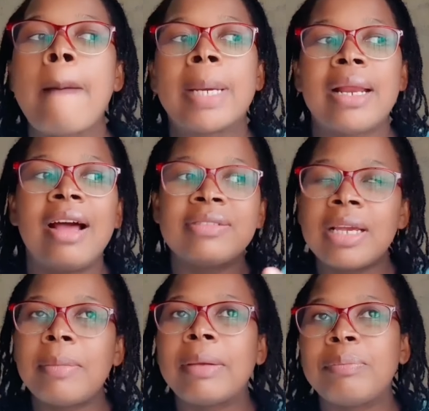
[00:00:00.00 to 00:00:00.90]
But
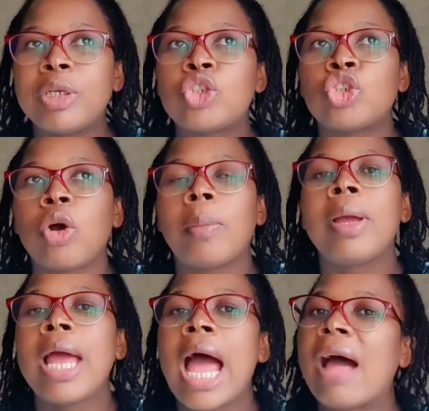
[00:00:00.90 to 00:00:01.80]
after my big chop,
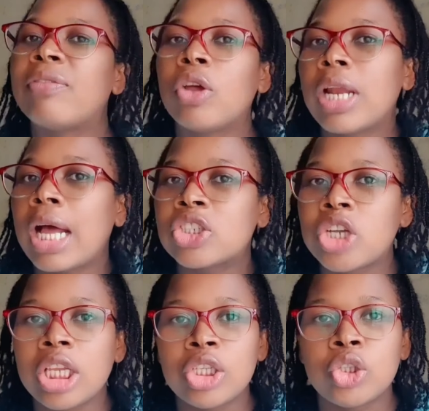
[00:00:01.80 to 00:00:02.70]
I've not
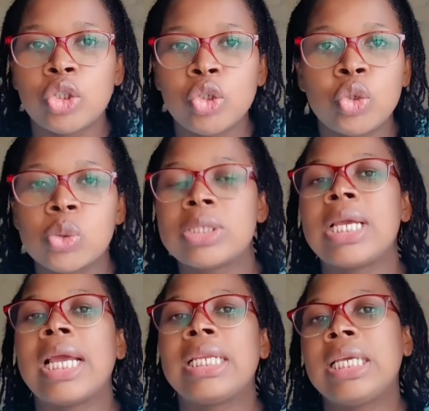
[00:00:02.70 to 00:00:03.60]
actually used
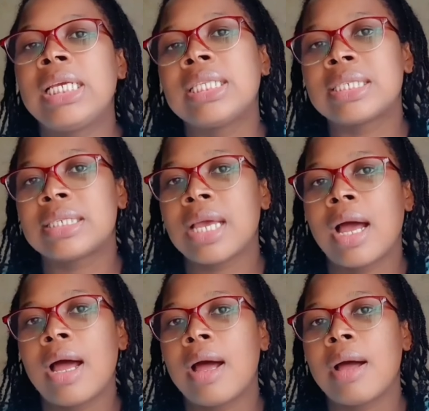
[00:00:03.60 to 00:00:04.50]
any heat
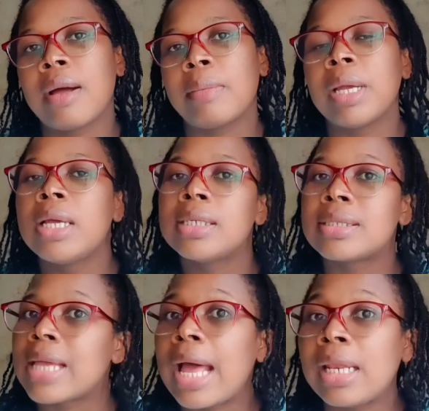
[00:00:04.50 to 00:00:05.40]

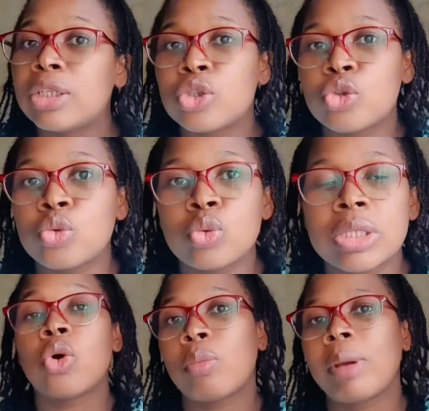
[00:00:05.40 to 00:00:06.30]
styling tools
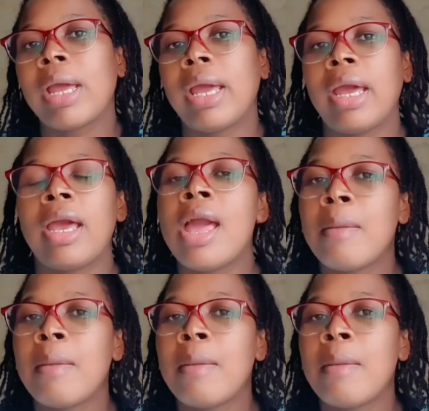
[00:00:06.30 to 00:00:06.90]
on my hair.